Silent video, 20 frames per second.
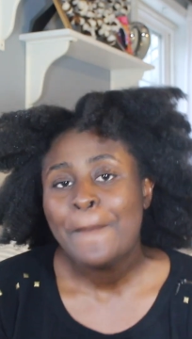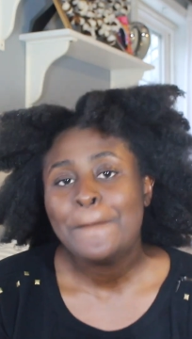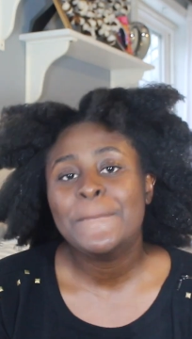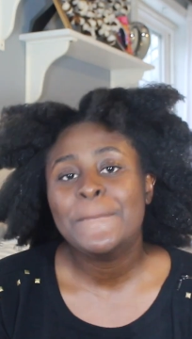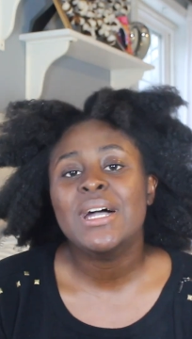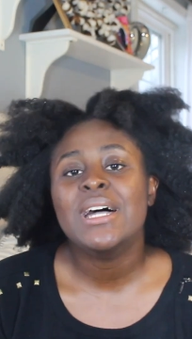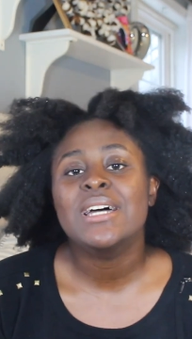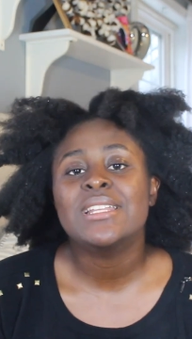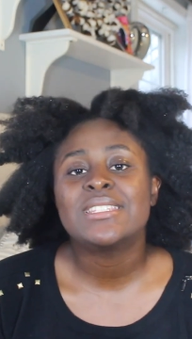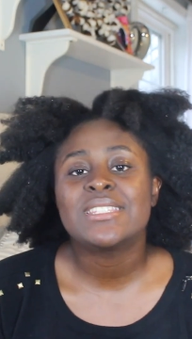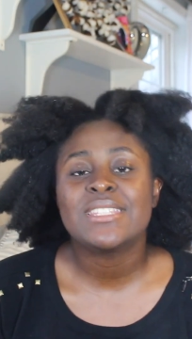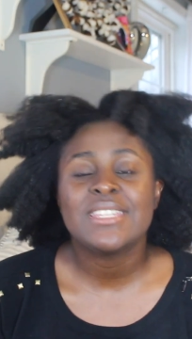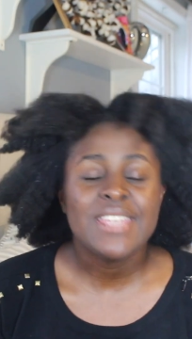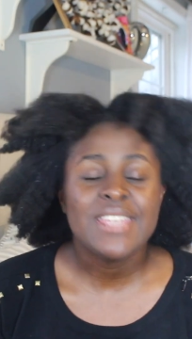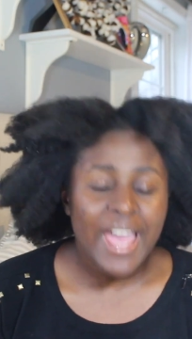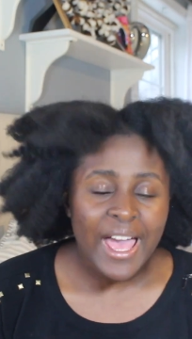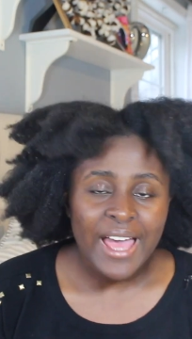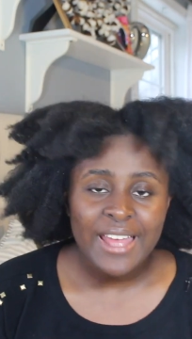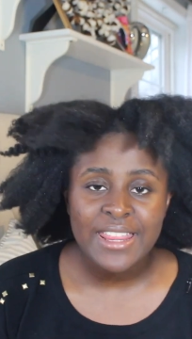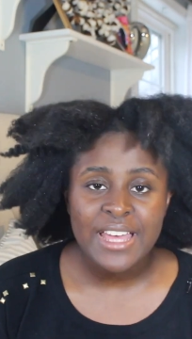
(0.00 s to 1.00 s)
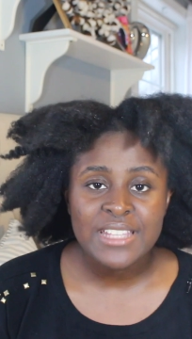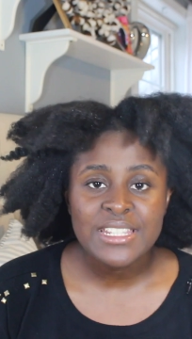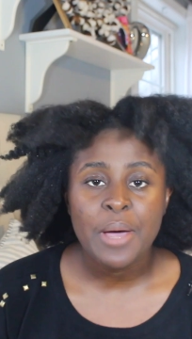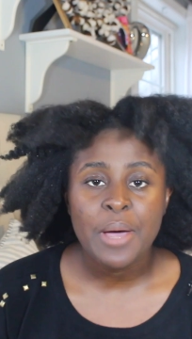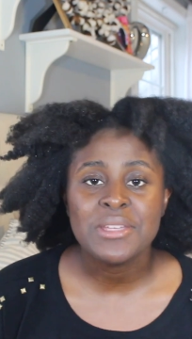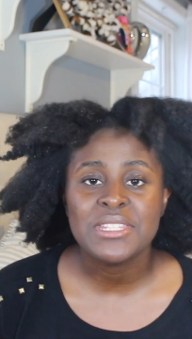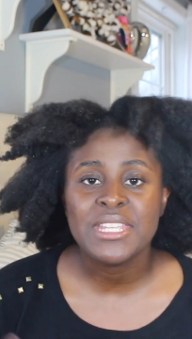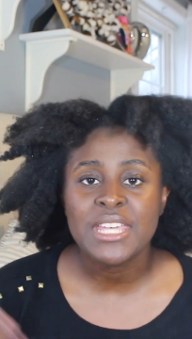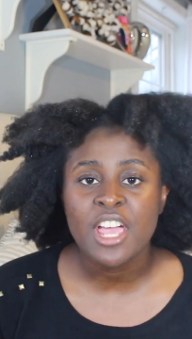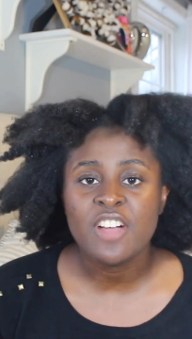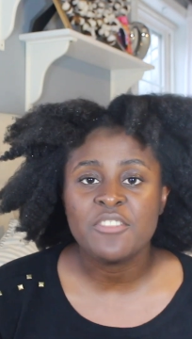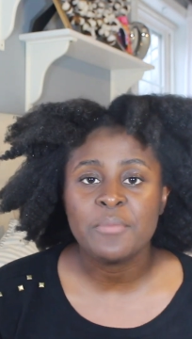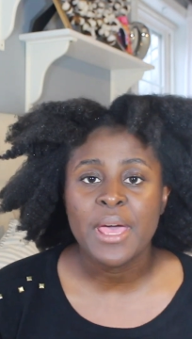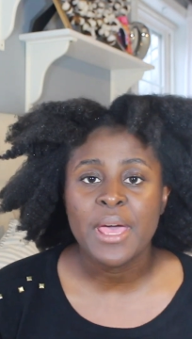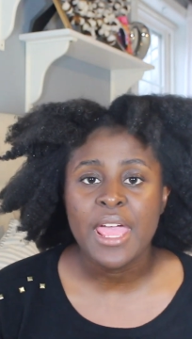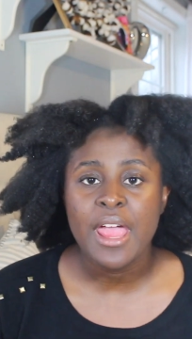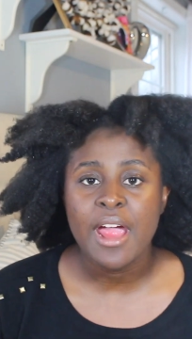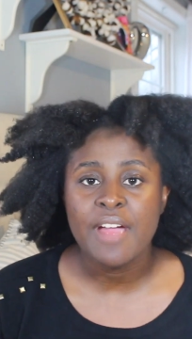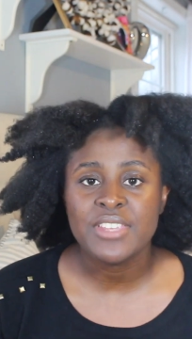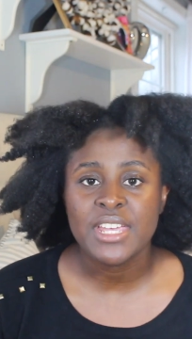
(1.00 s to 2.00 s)
But yeah, that's how I take care of my
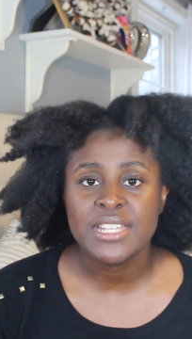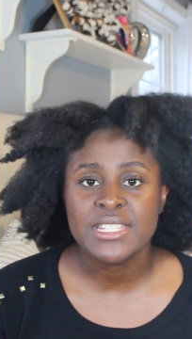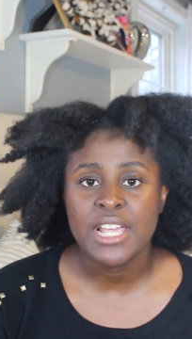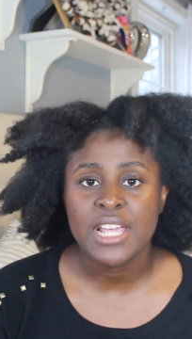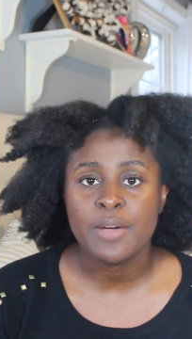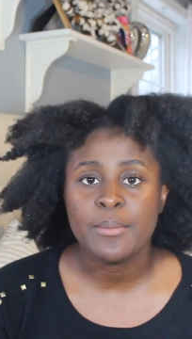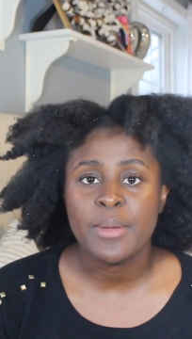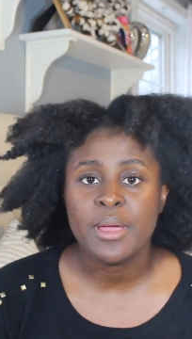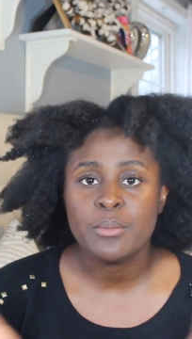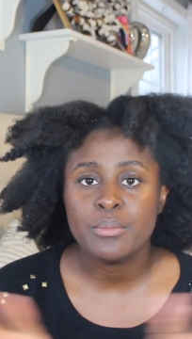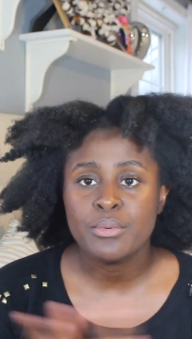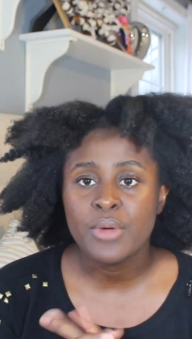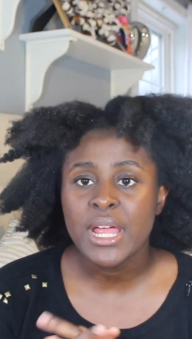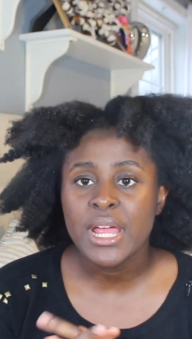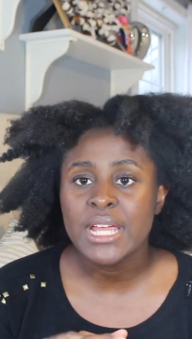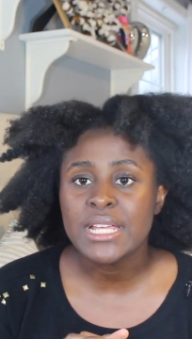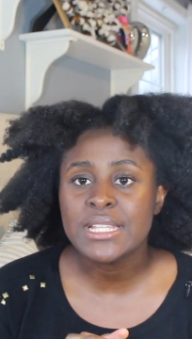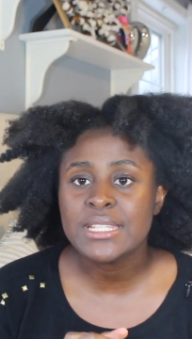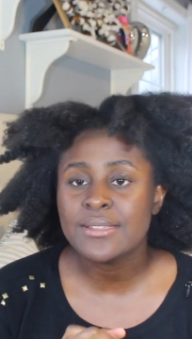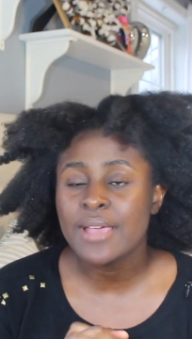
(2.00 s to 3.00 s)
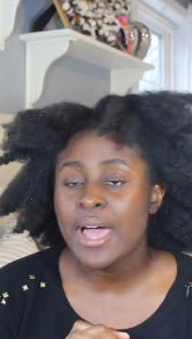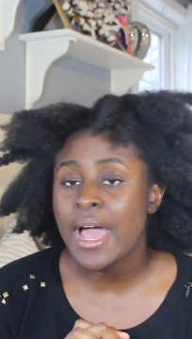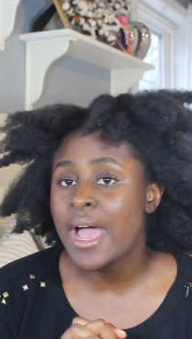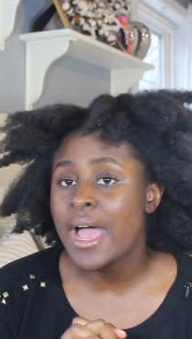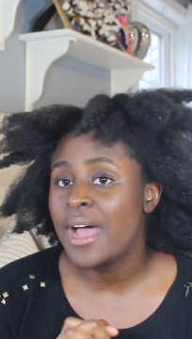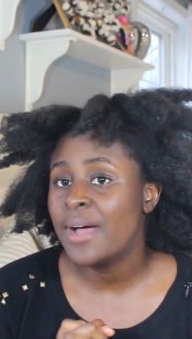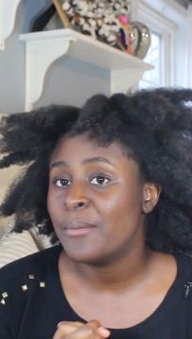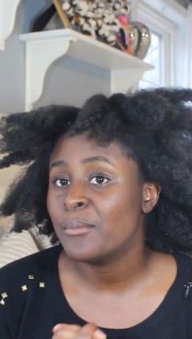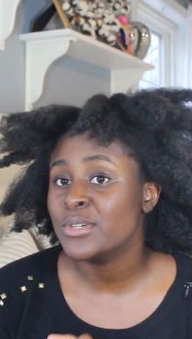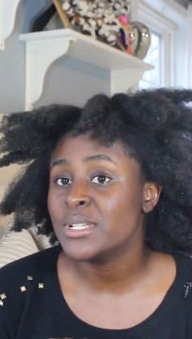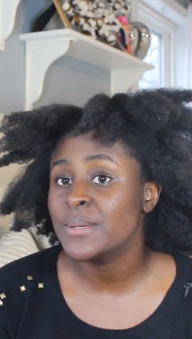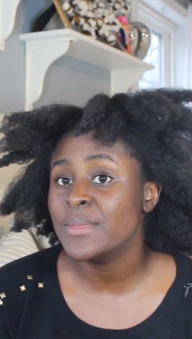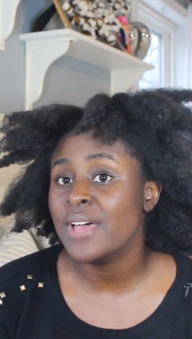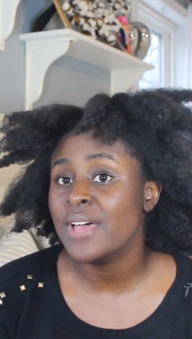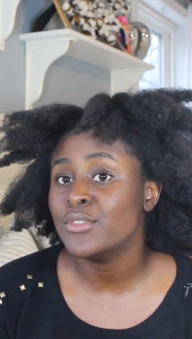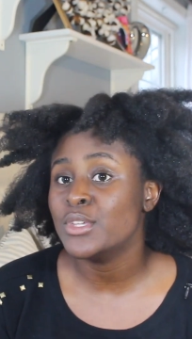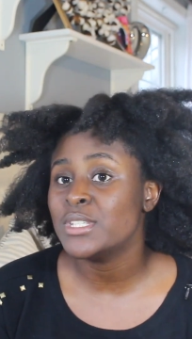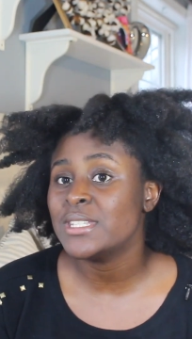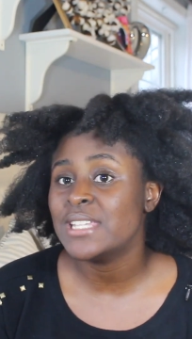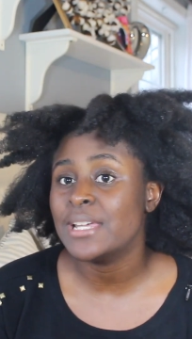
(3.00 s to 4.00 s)
hair after I take out my braids. Something
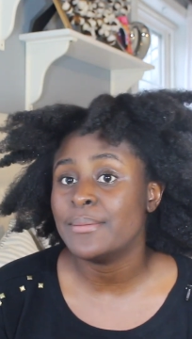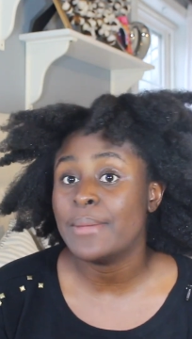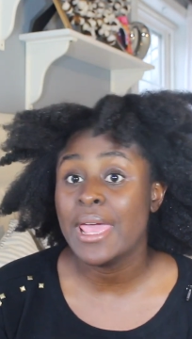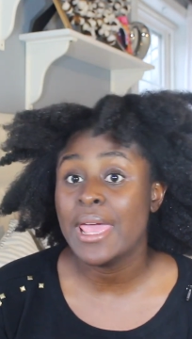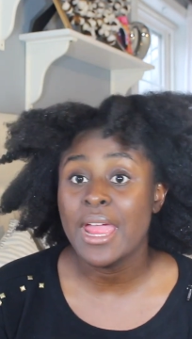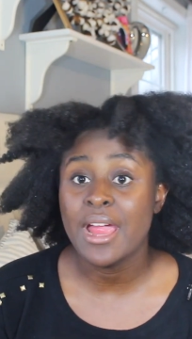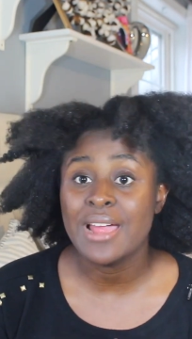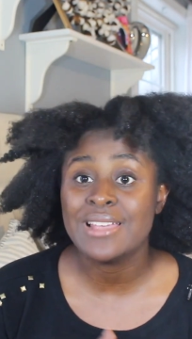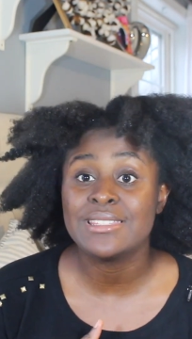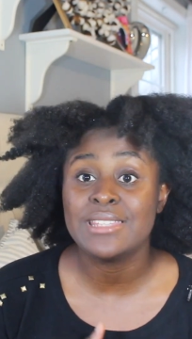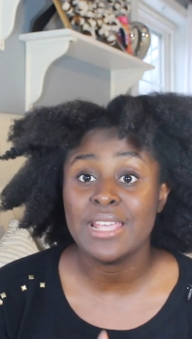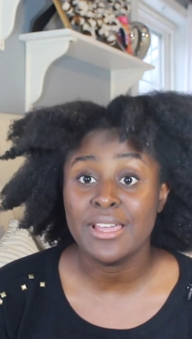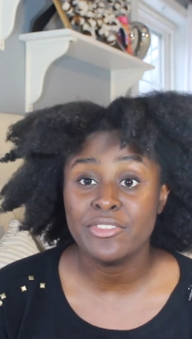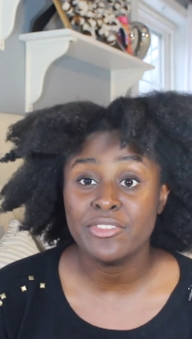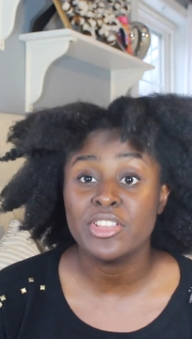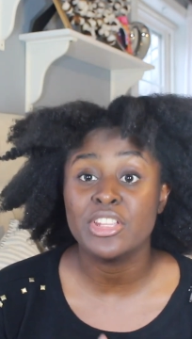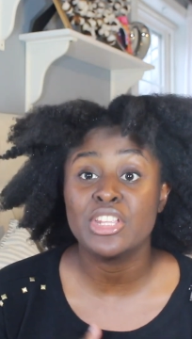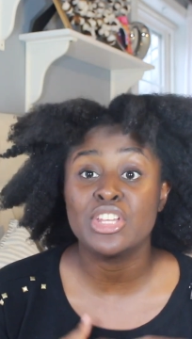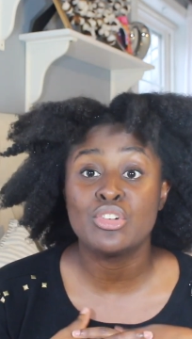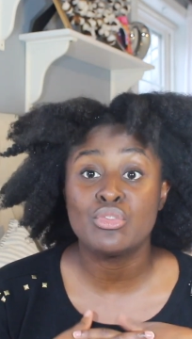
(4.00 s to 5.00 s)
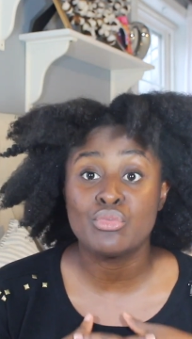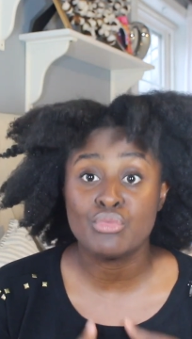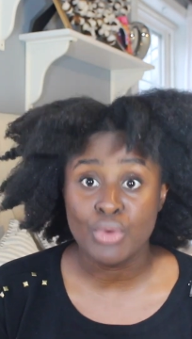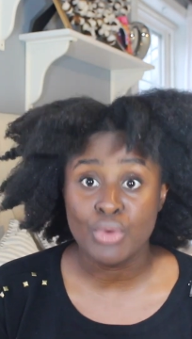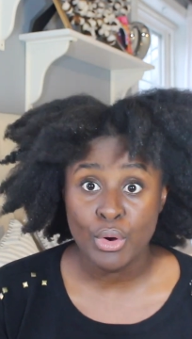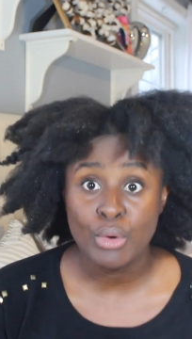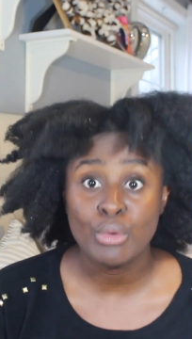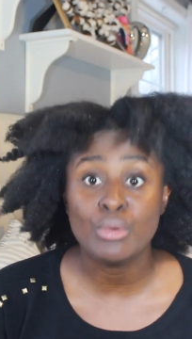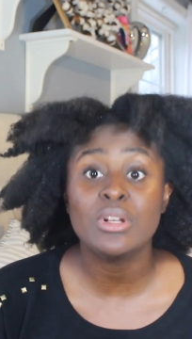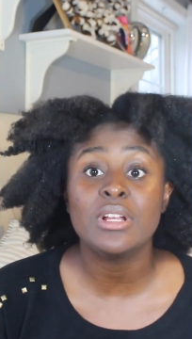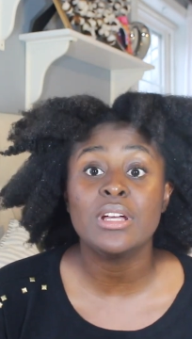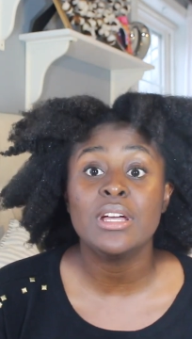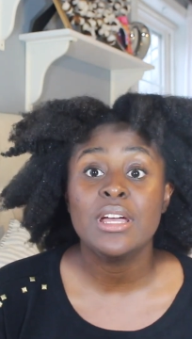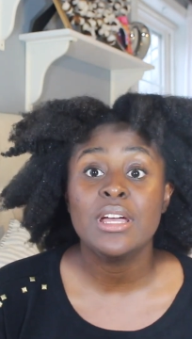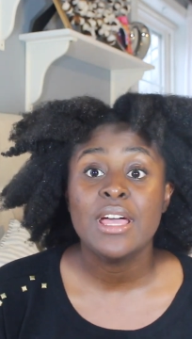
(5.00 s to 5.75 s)
I've noticed that my hair has definitely grown.